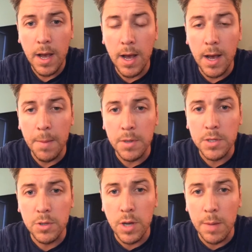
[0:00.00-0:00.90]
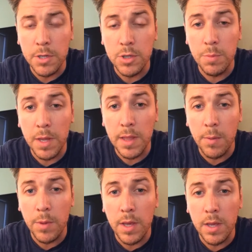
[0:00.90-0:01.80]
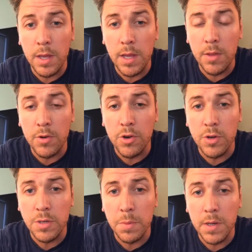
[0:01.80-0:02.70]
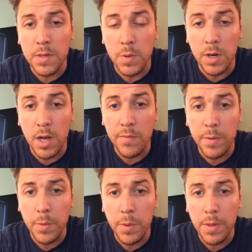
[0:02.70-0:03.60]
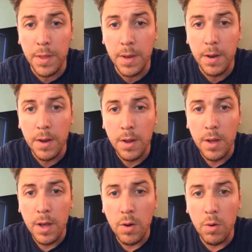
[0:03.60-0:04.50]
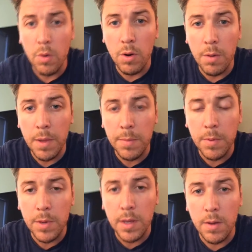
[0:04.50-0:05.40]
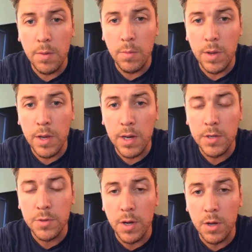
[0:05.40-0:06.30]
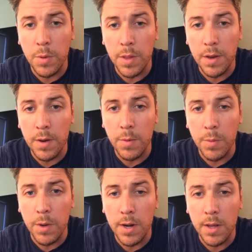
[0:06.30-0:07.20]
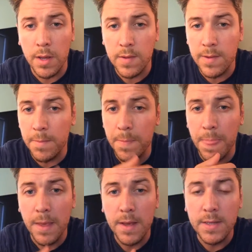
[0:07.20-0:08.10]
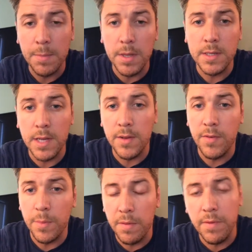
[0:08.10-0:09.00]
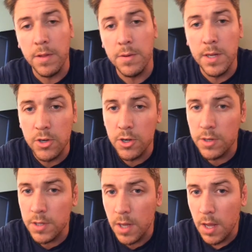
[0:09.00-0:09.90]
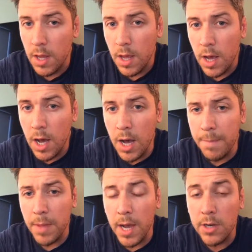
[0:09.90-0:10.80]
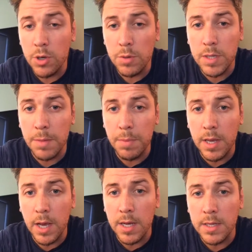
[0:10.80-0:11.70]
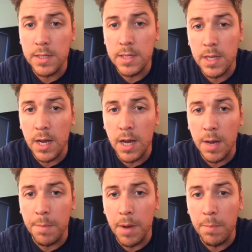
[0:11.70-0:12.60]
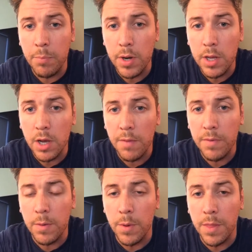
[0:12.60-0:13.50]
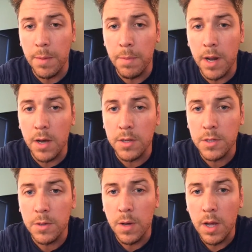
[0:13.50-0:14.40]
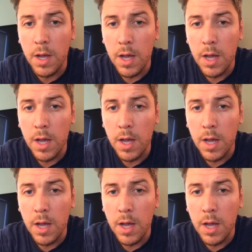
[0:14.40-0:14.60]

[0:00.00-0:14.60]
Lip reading: I'm assuming that we either chose it because we're comfortable with it, or maybe we kind of struggle with it and we wanted to get some insights from our fellow teachers. I chose it because I'm pretty confident with it, but I also